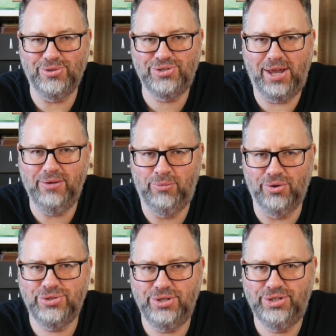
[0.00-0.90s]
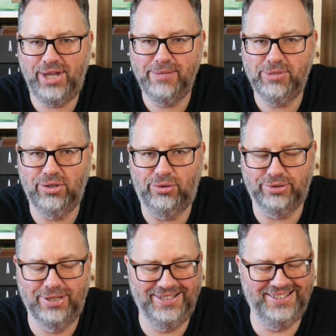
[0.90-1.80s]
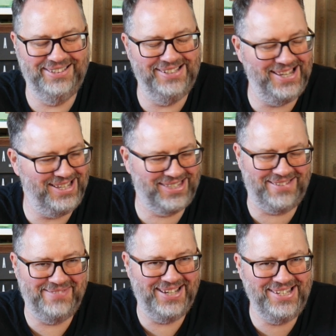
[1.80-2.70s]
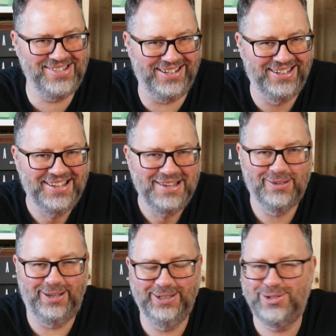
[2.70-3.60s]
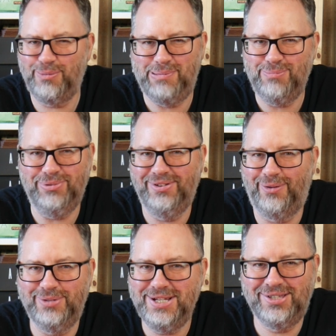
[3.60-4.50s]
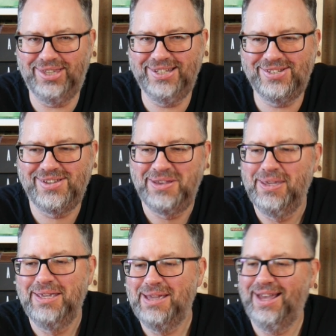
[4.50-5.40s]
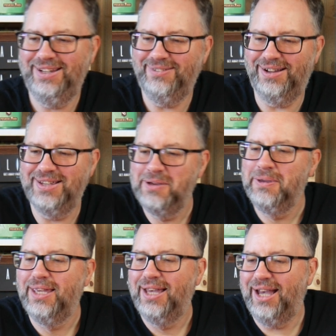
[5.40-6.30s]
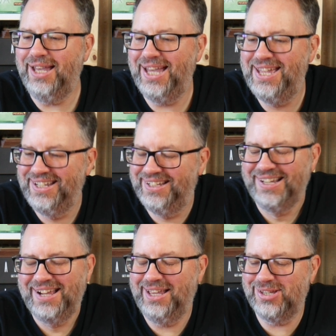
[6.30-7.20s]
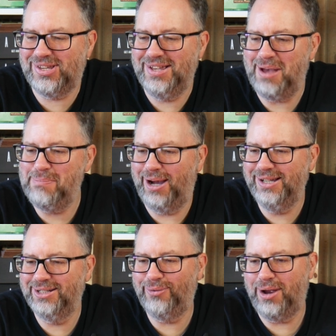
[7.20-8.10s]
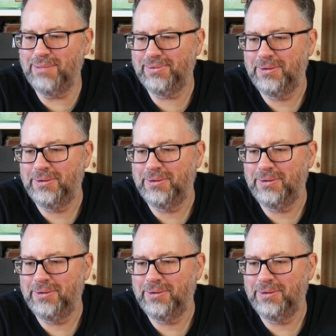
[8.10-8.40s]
saying, what's this game called? It's amazing. Like, do people not read things? Anyway, that's a minor gripe.